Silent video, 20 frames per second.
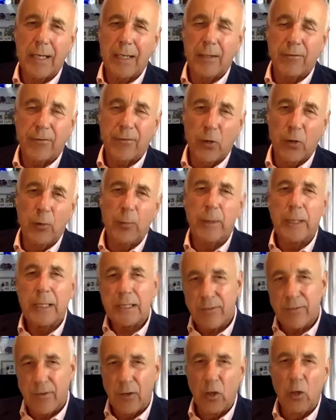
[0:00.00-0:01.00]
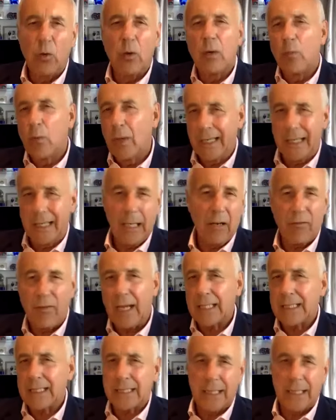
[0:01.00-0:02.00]
of flu, but it's flu and we can get a
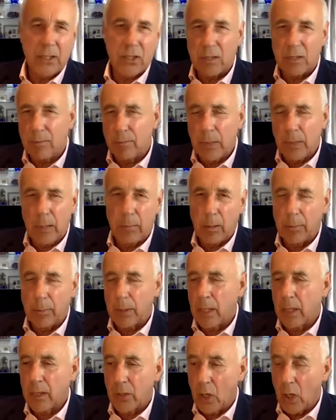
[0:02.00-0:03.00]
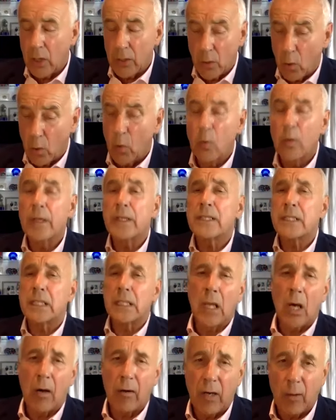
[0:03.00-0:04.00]
vaccination, blah, blah, blah. And all the
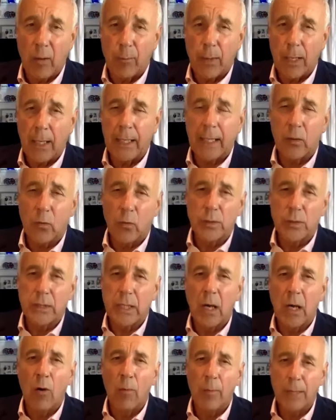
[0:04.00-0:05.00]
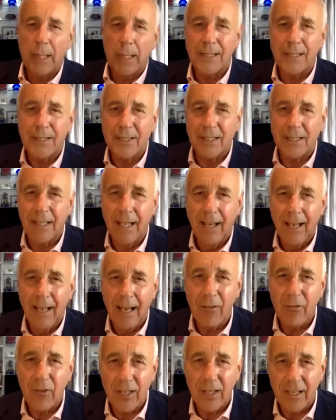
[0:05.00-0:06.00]
scenario planning always culminates in
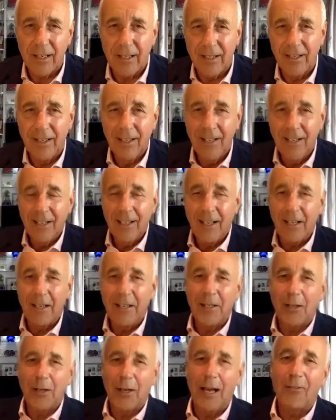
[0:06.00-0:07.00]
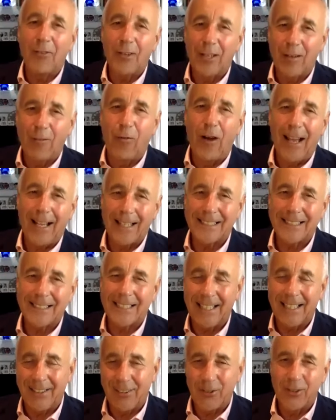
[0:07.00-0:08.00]
having a
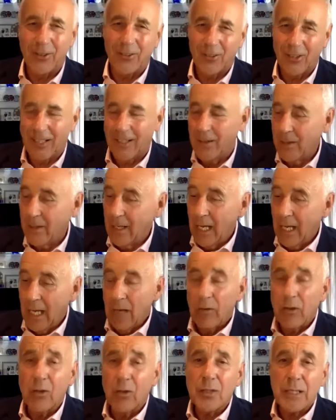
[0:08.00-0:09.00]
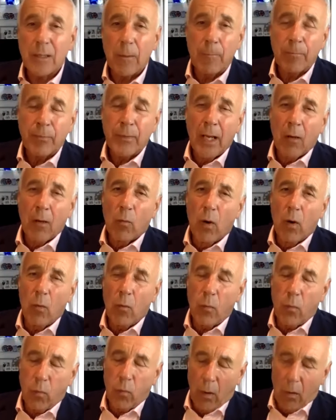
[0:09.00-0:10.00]
vaccine or whatever. Because
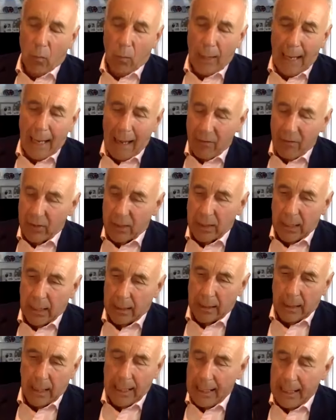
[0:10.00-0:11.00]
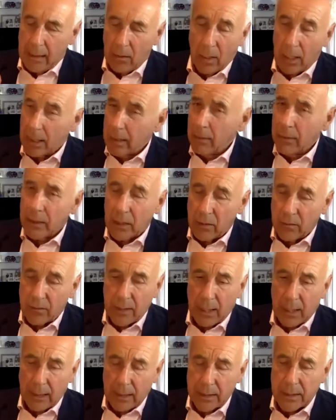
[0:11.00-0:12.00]
what we haven't done here, and I don't think you've
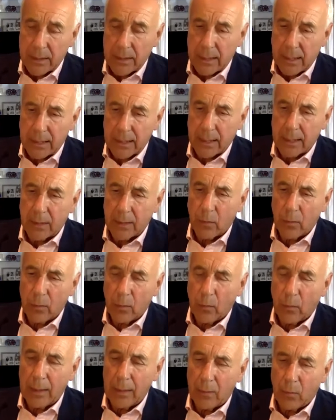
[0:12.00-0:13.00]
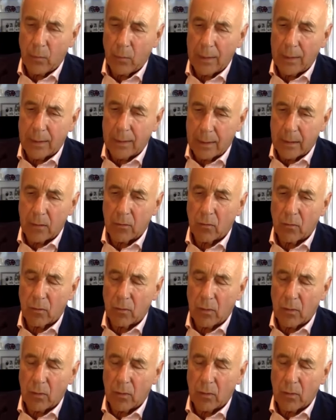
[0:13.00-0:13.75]
done it in the States either, we didn't